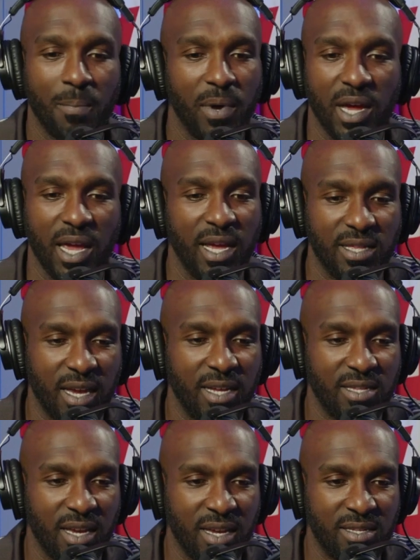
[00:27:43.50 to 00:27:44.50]
Like, but
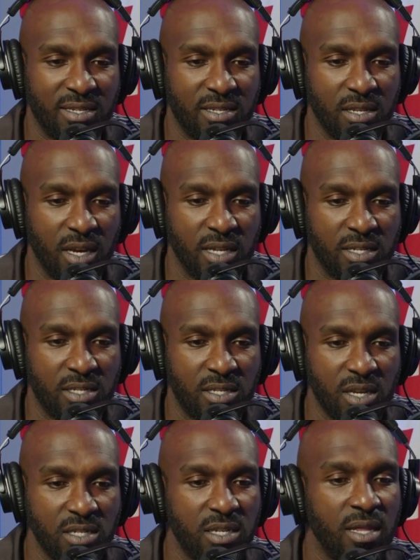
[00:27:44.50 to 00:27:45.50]
it's
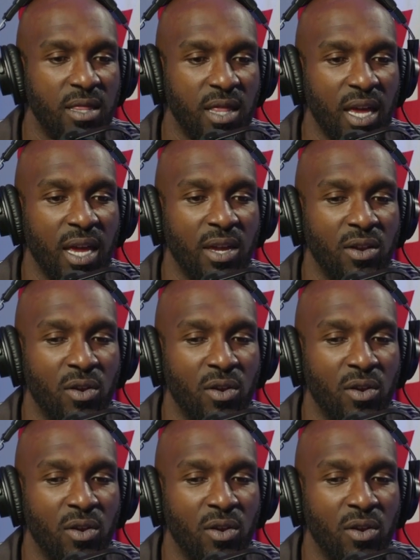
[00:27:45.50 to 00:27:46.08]
such a thing.